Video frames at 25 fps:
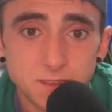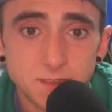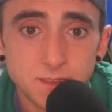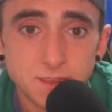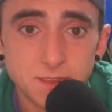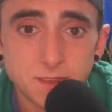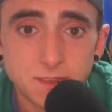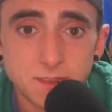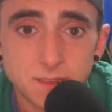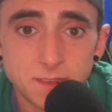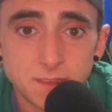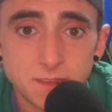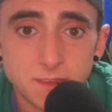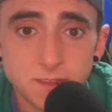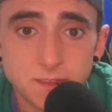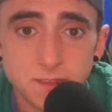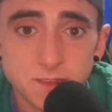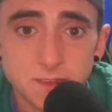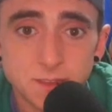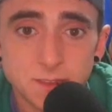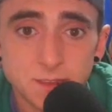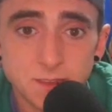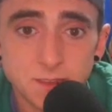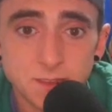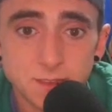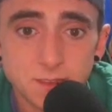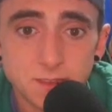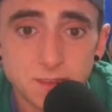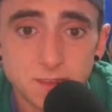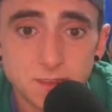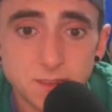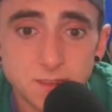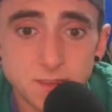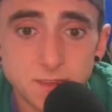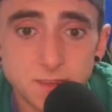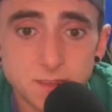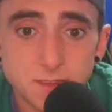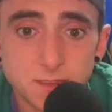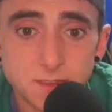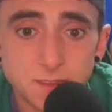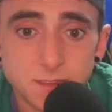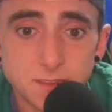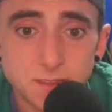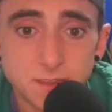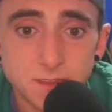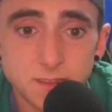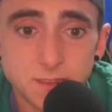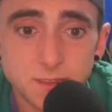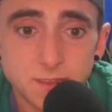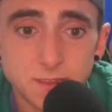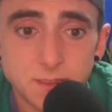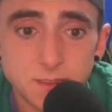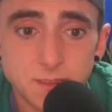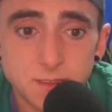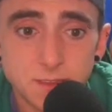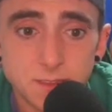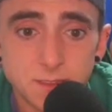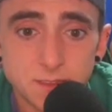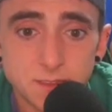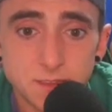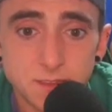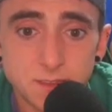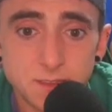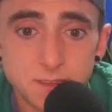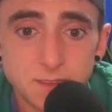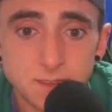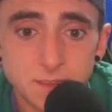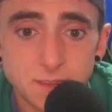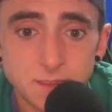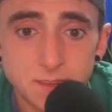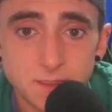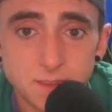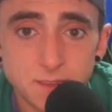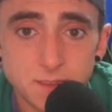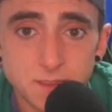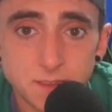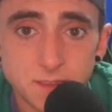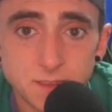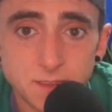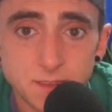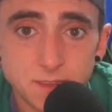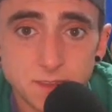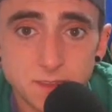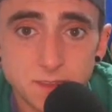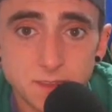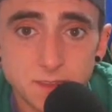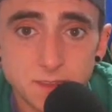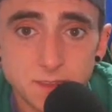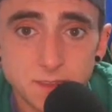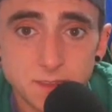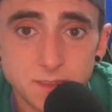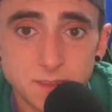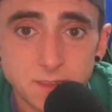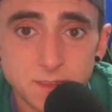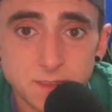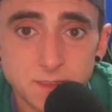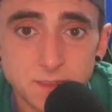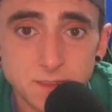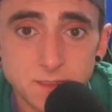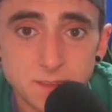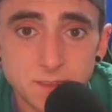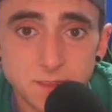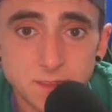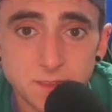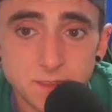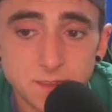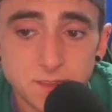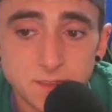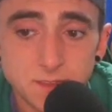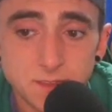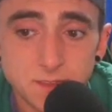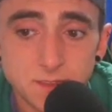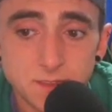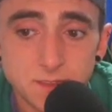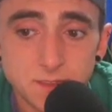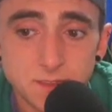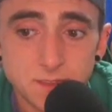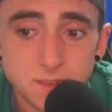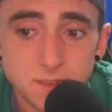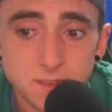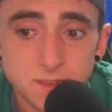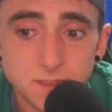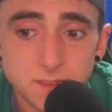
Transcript: (not speaking)